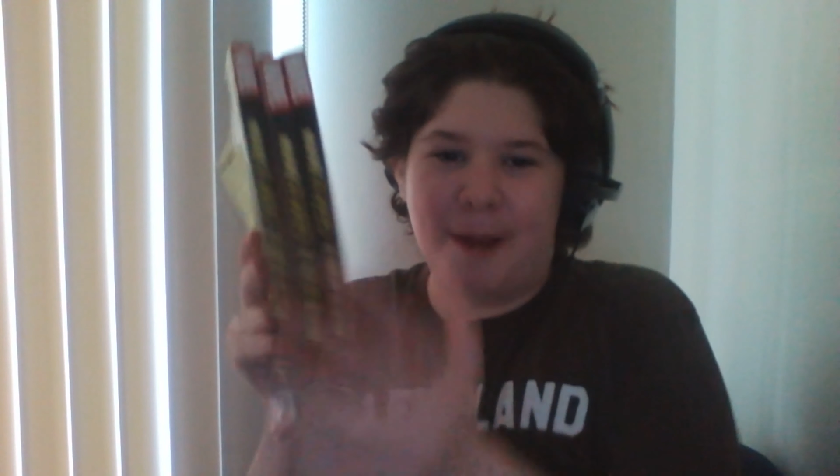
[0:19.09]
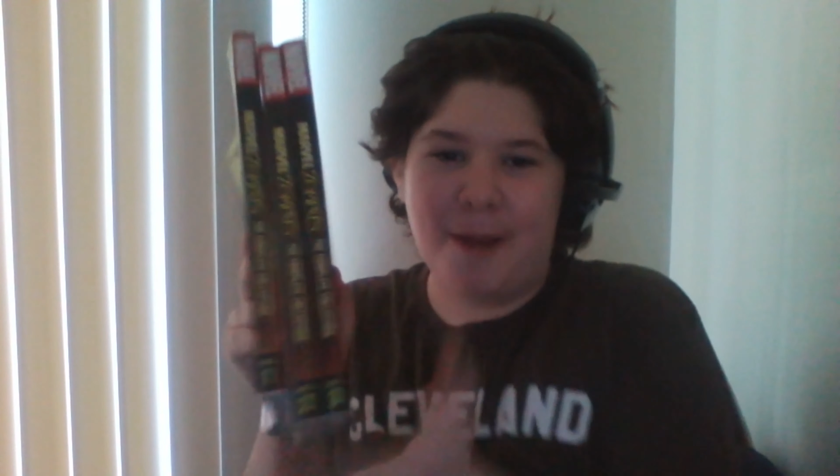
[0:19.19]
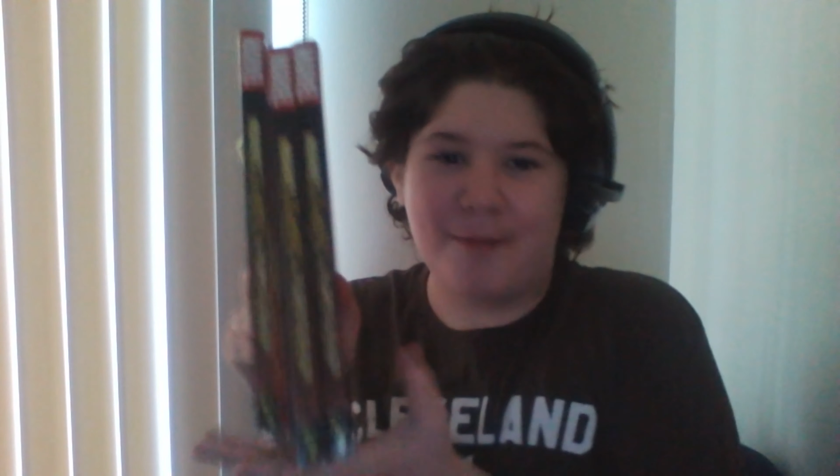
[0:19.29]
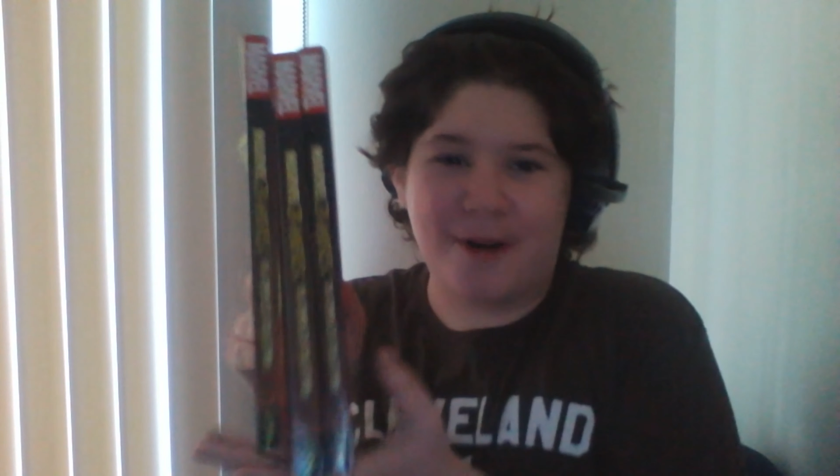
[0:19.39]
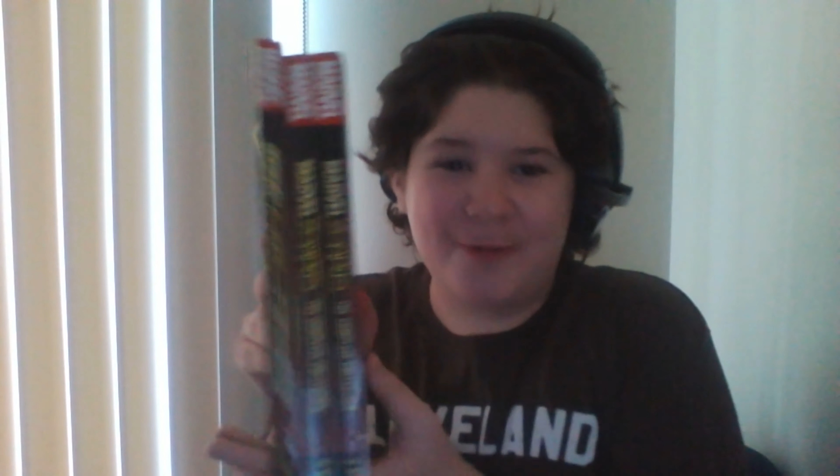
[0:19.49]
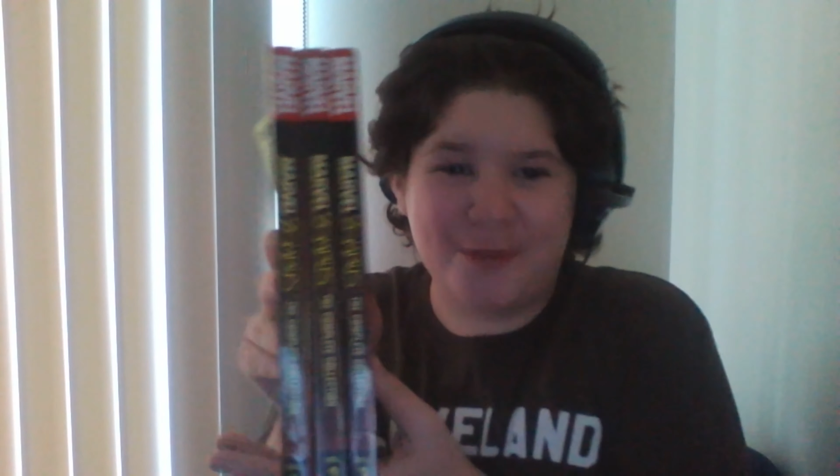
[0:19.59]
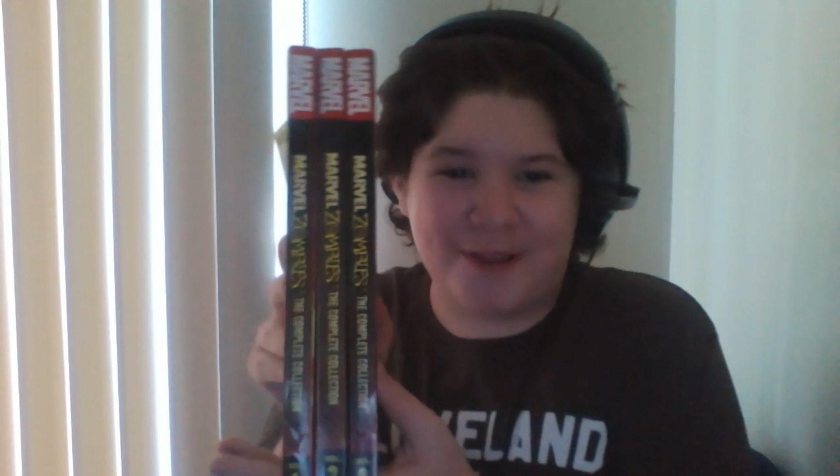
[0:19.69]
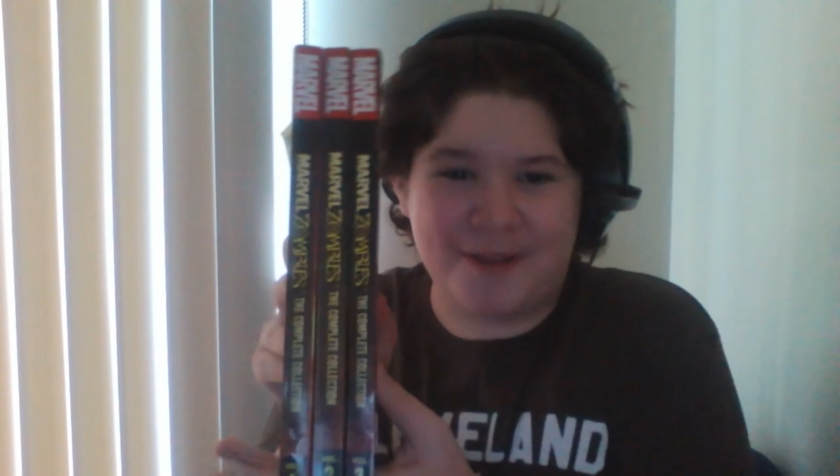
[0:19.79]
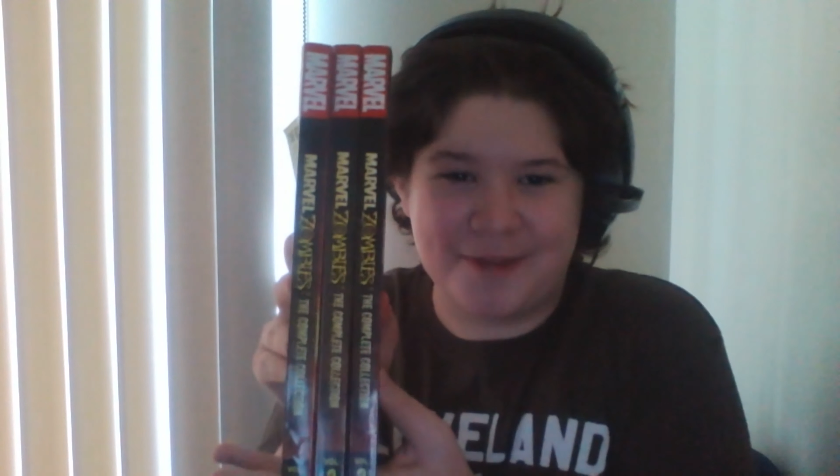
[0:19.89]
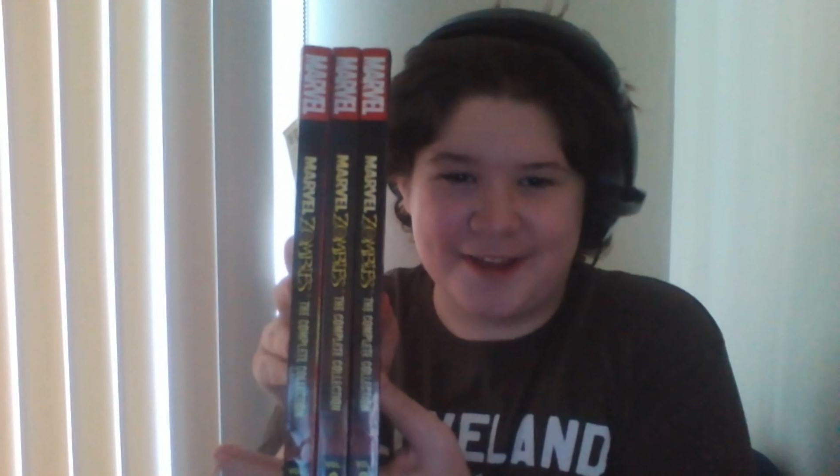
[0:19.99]
Marvel
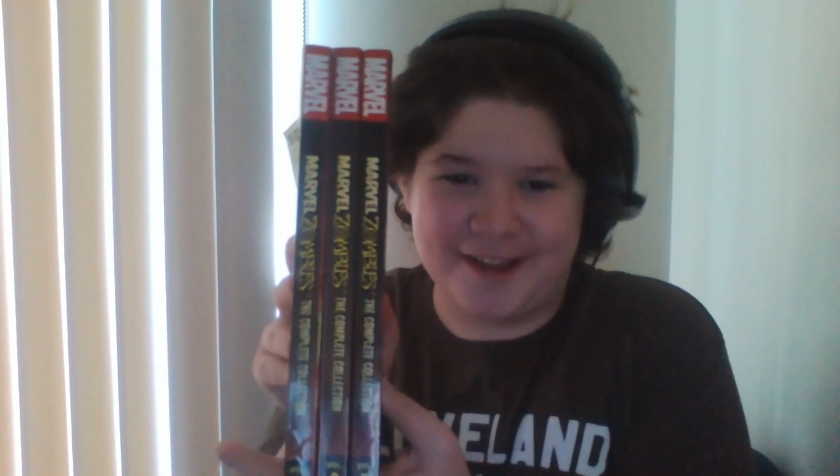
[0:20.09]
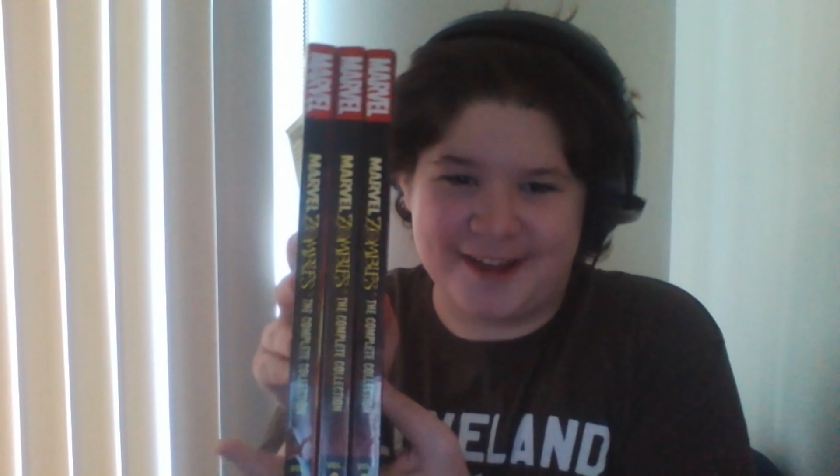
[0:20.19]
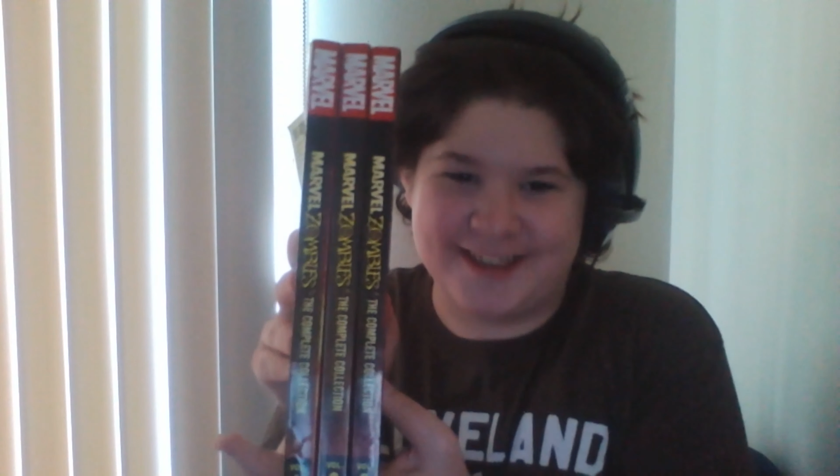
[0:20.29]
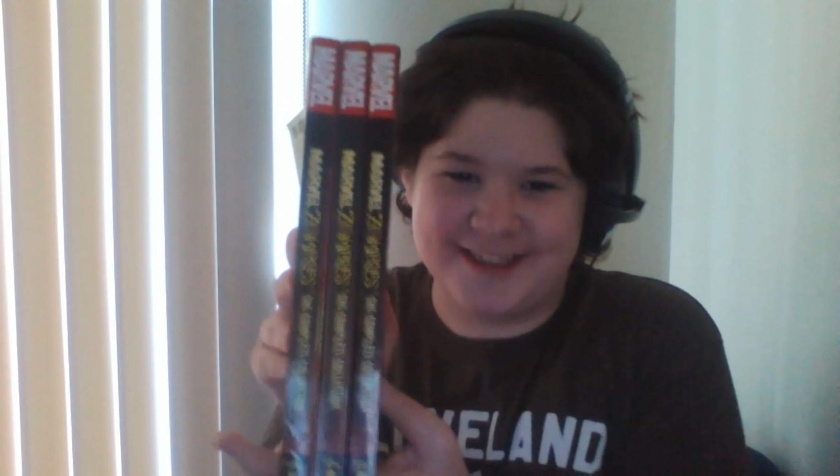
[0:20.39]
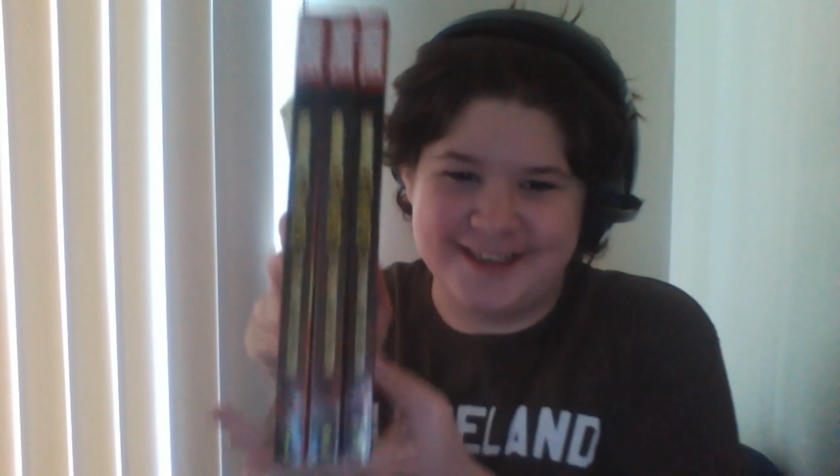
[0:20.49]
Zombie collection just